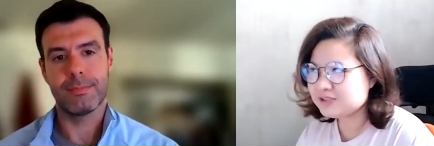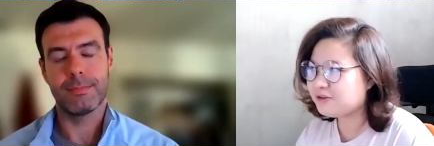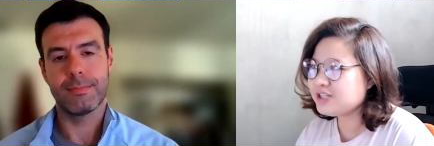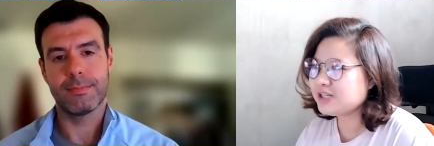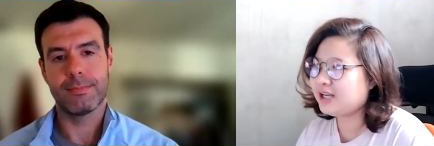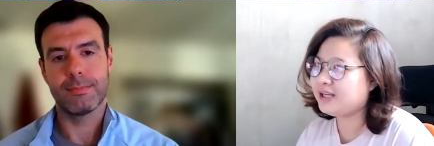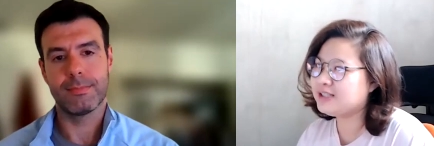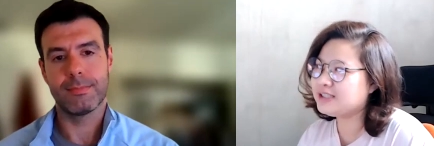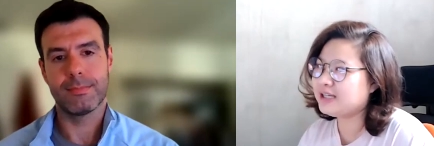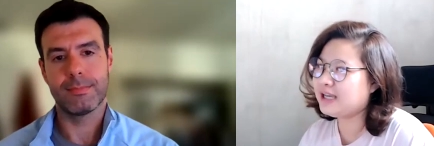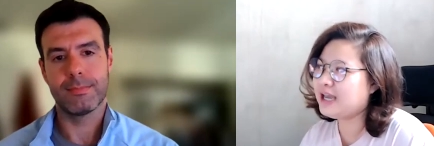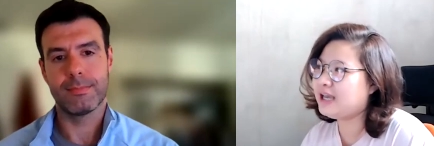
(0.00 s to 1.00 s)
Speaker 1: very
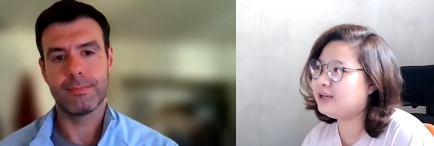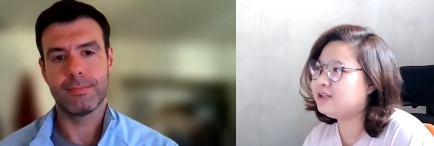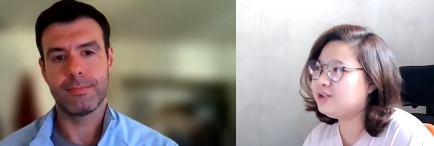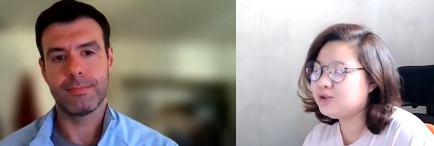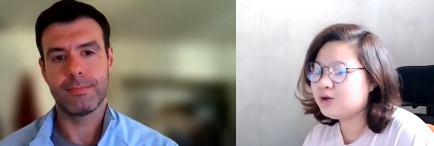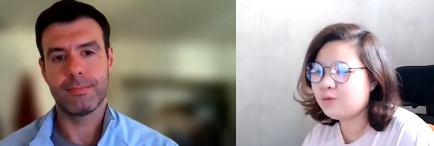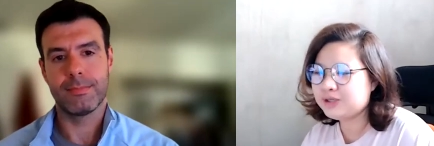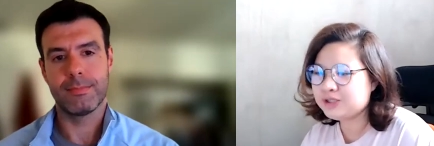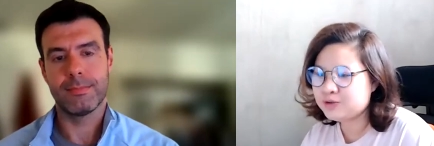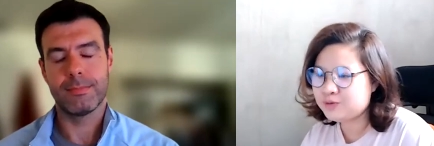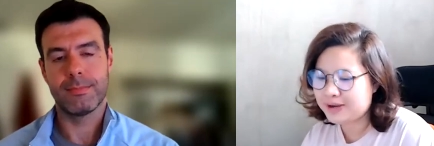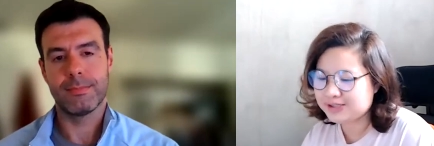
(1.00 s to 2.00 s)
challenging, and you know when
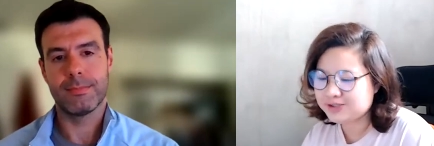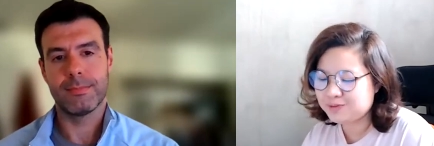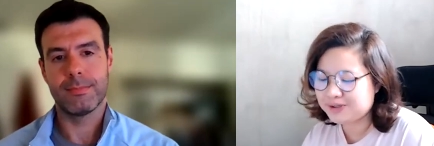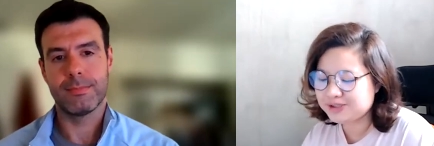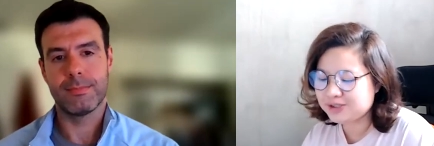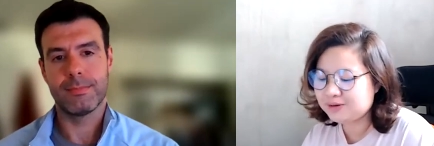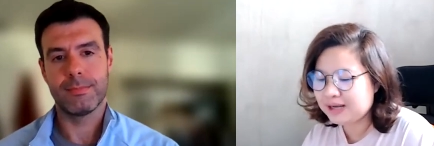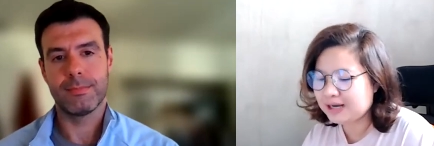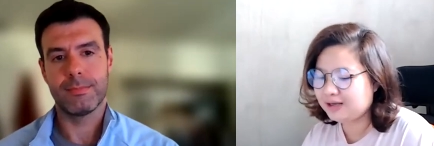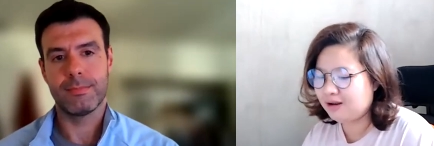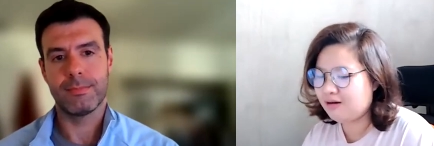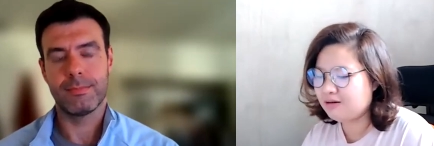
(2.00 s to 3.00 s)
you rest your muscle
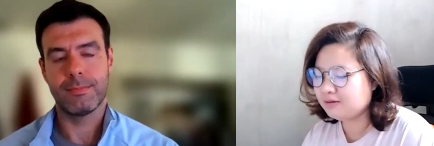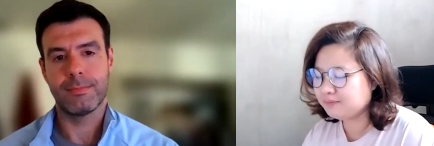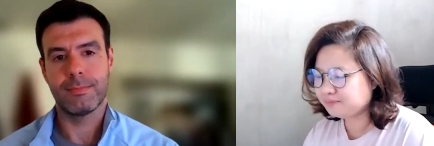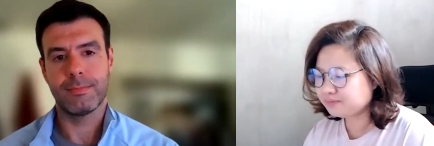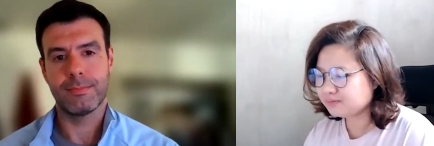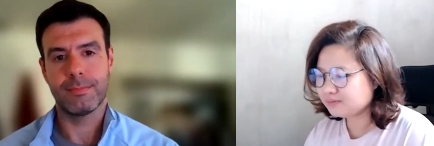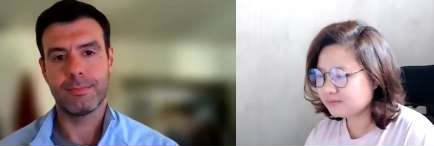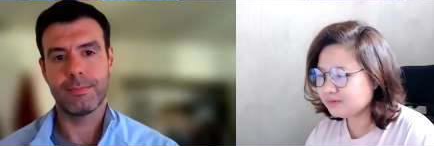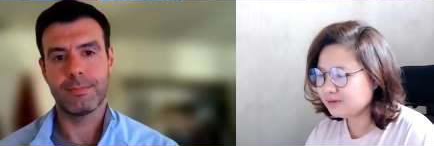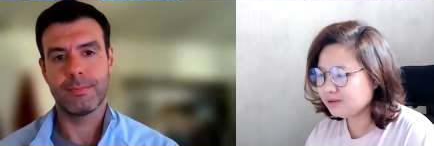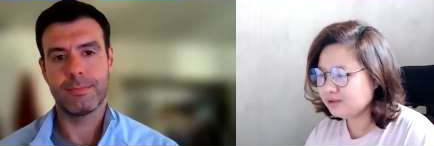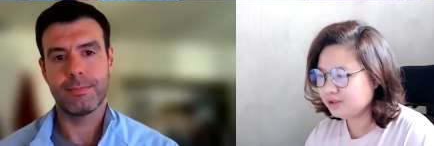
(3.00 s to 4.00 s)
that long,
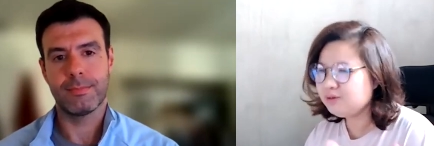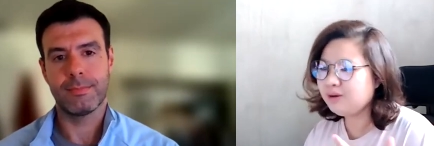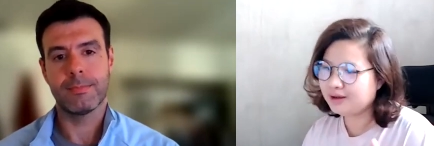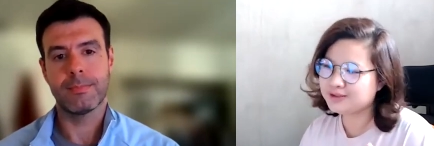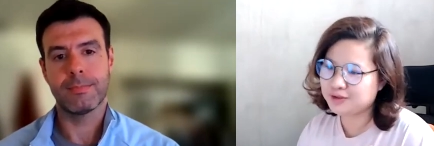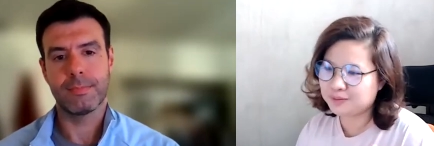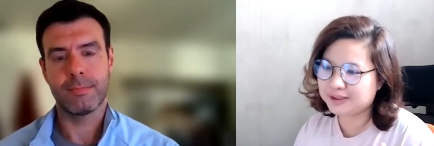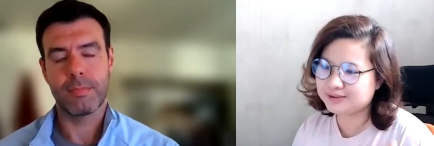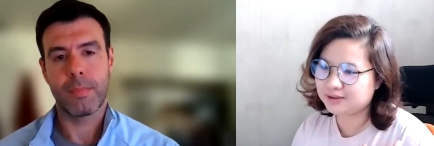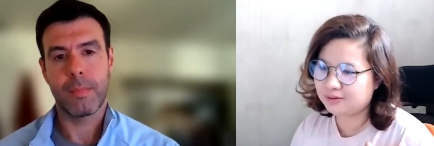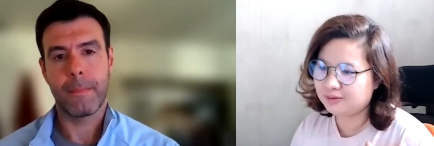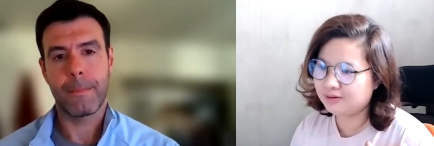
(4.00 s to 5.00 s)
you lost your
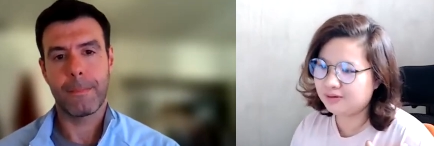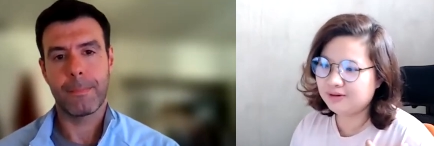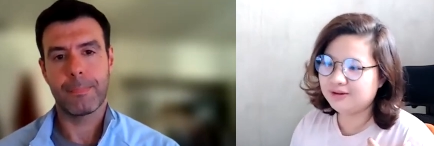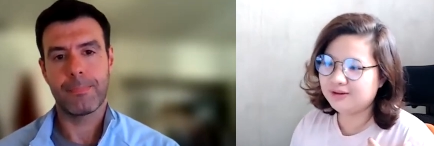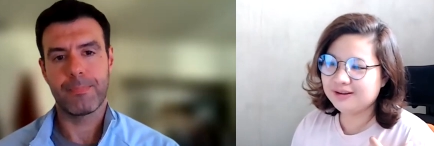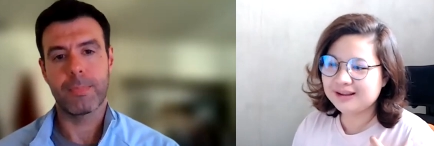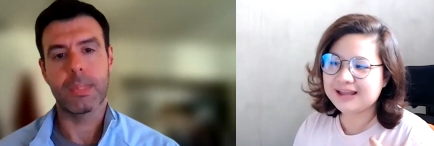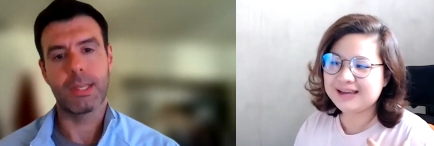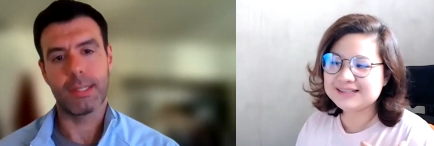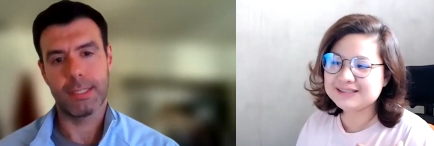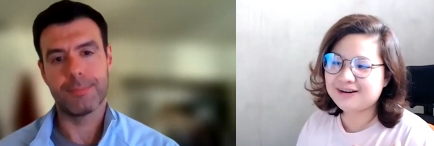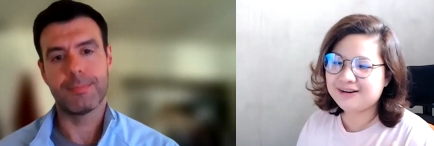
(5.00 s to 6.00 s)
muscle, like
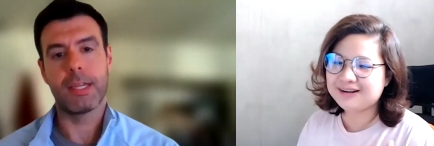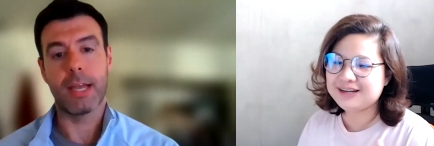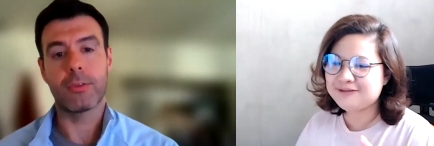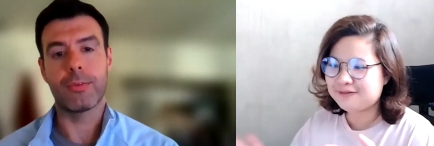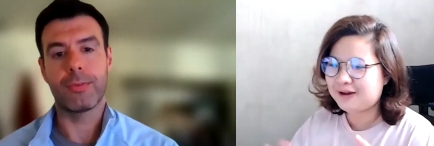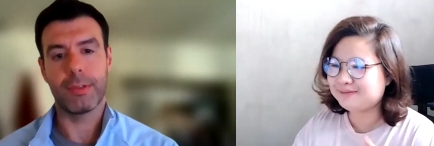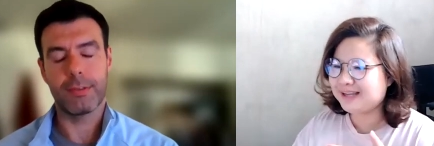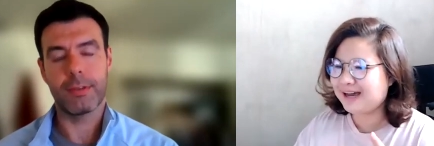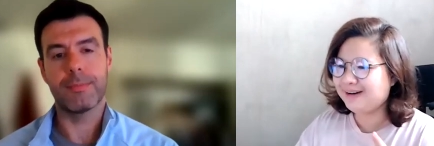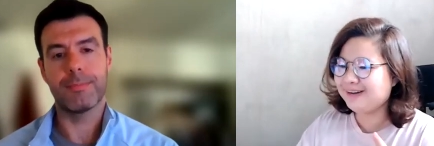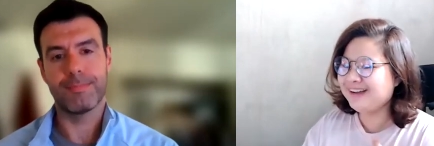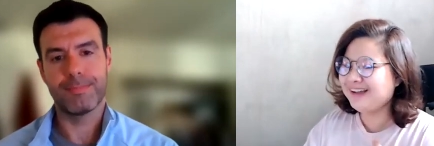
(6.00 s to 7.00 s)
it's yeah,
Speaker 2: already flapped
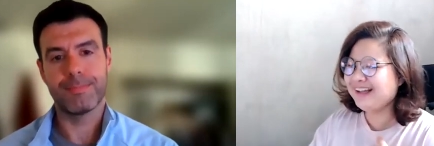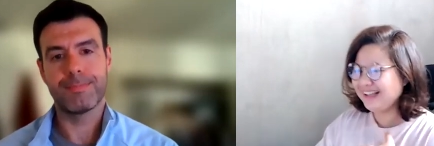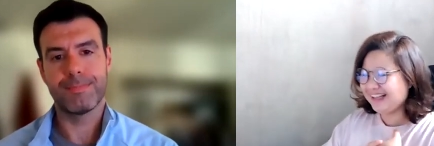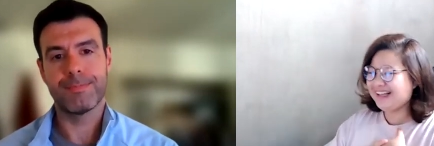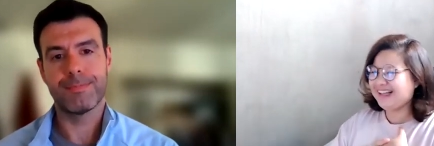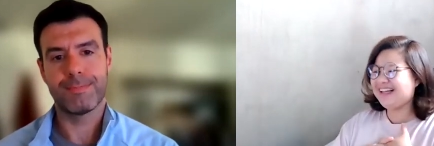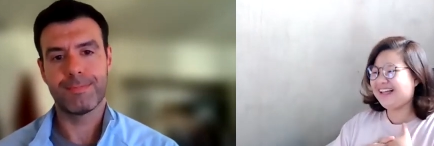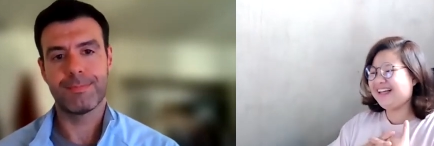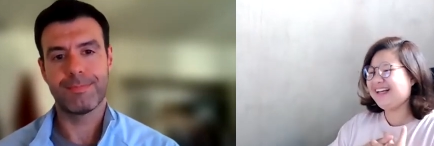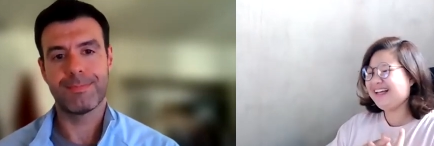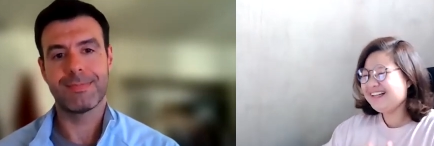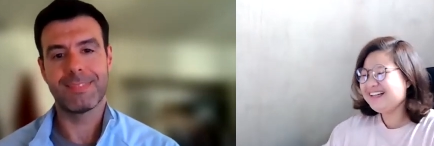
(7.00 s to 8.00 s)
out.
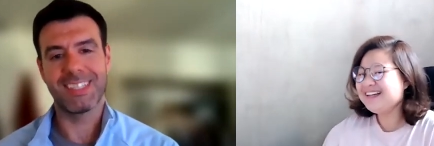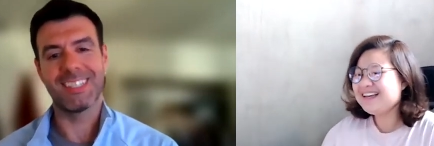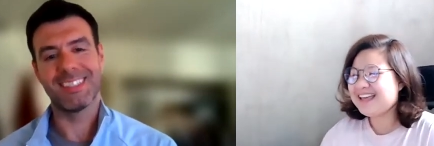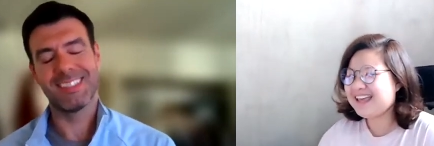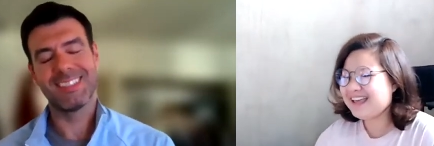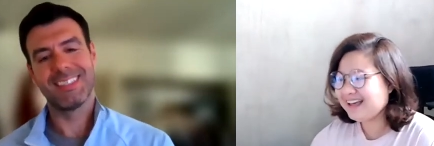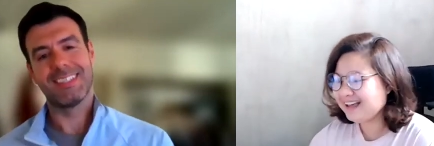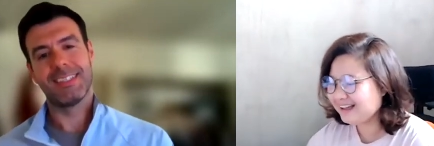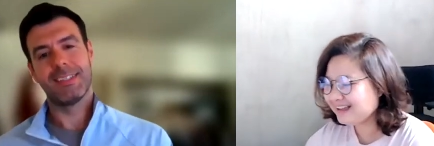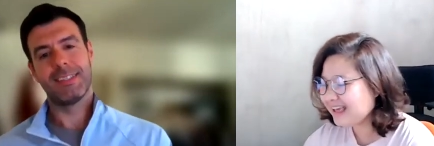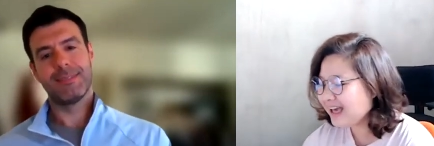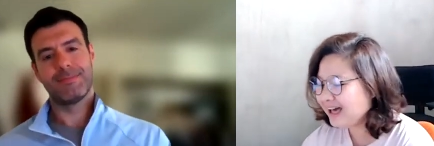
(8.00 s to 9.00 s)
Yeah.
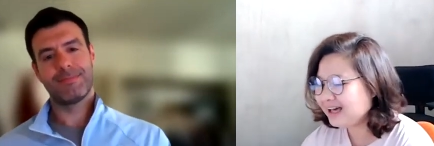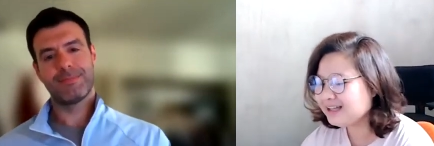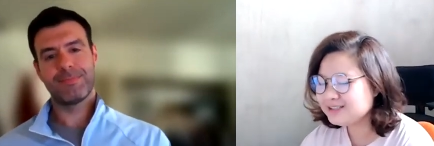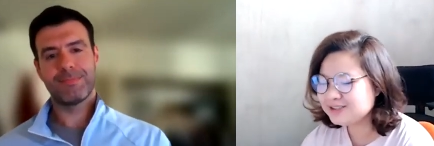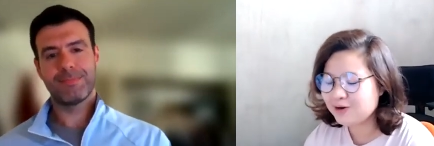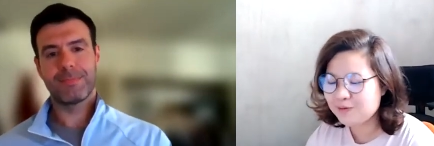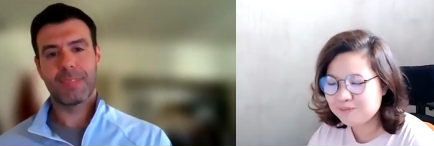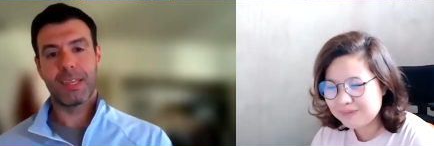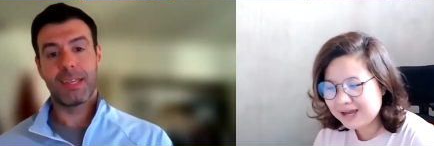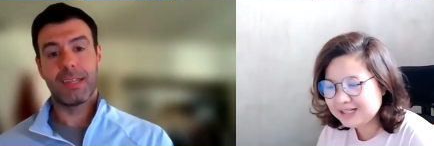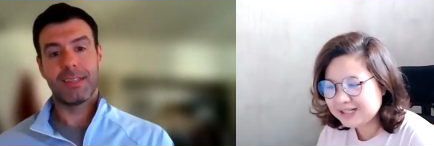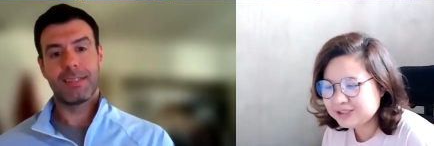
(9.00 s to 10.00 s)
Speaker 1: Yeah, so
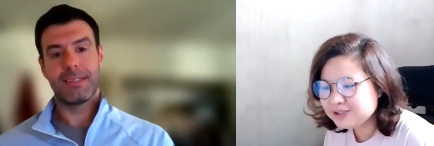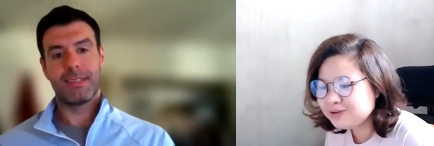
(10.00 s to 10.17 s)
my two